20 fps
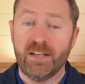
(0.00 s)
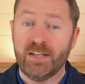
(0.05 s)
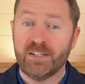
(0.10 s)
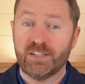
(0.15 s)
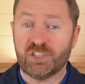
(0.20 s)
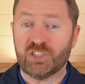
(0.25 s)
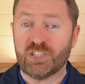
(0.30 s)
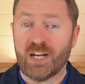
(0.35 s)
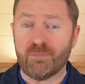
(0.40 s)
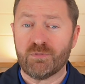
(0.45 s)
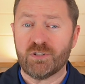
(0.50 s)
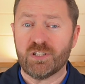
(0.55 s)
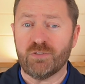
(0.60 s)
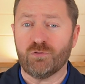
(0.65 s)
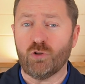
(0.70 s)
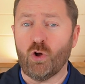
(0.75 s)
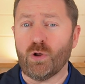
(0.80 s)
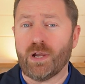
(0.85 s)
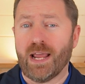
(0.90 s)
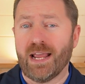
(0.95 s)
The chapters of
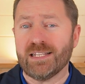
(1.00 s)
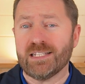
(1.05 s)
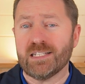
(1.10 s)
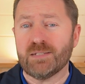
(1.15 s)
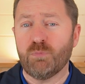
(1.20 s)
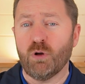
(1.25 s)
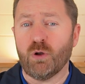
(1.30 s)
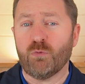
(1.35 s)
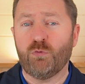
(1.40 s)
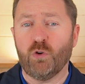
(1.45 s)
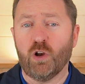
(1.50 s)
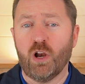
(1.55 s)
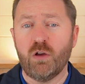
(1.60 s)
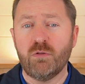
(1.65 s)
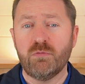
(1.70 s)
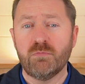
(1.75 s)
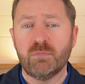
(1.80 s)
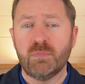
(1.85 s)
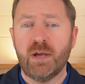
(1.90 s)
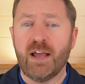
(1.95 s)
Don Casey's book
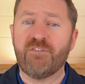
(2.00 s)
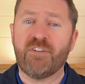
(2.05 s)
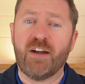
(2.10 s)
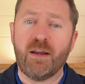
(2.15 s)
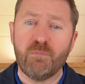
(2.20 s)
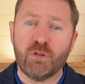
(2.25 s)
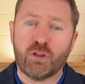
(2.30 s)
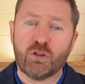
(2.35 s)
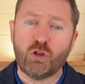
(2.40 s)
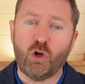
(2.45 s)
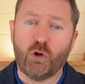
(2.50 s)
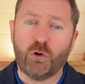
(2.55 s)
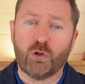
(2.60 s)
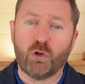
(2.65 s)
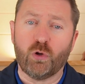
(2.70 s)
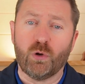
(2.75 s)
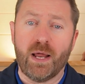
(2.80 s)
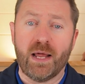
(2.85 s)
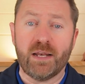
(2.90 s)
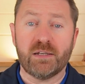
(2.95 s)
follow a very
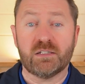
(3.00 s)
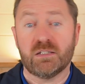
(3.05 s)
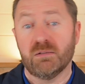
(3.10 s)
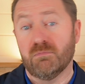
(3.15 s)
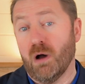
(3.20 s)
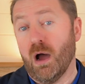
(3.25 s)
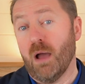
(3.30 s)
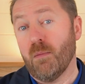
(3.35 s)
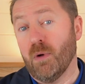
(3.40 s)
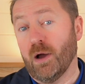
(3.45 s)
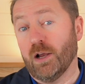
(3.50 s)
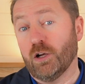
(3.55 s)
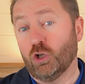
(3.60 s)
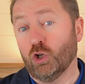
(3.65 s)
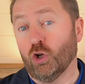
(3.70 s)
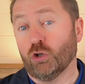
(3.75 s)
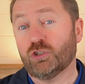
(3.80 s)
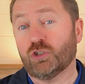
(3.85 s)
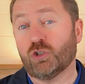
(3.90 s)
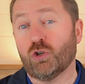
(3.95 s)
methodical and, to my mind,
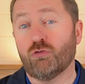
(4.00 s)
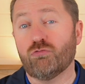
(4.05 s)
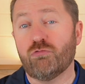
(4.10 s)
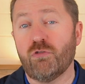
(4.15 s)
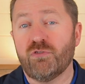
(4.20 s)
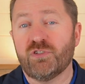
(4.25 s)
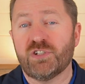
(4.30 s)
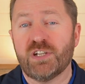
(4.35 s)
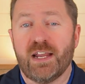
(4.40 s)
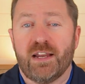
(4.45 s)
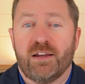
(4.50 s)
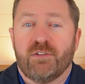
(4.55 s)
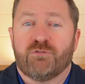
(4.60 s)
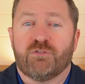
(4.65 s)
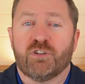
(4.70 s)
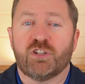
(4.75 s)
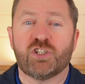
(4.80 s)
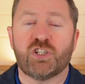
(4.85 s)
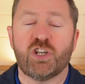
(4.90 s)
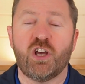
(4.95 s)
logical routine
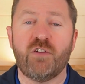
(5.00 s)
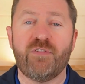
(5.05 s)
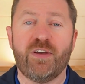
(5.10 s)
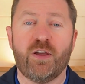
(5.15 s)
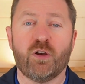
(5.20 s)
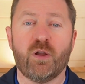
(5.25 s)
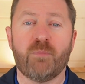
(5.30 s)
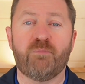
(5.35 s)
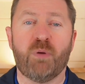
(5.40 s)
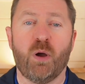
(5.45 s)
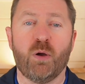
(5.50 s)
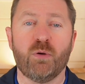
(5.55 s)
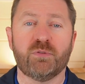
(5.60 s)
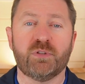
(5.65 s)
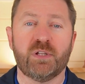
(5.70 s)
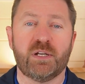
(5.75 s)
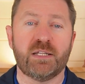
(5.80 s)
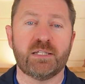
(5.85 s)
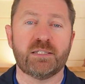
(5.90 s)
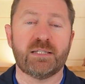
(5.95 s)
for a survey on a boat
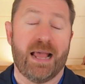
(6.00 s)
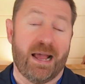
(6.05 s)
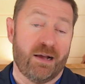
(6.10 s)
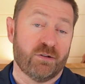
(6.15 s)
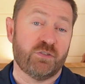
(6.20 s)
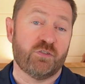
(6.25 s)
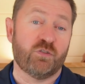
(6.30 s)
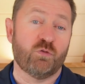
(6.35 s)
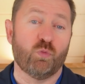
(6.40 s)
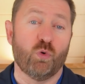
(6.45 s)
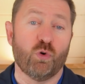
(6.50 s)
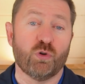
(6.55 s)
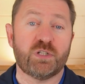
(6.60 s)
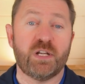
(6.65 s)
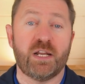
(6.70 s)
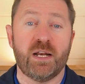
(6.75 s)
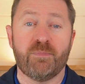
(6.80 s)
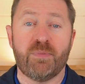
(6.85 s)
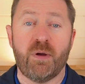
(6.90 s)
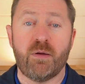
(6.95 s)
that is out of the water
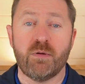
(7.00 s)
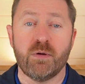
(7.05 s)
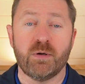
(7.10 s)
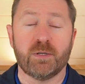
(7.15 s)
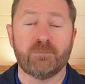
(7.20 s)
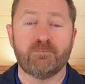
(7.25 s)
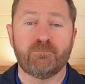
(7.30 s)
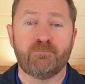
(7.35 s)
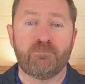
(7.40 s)
in a boatyard.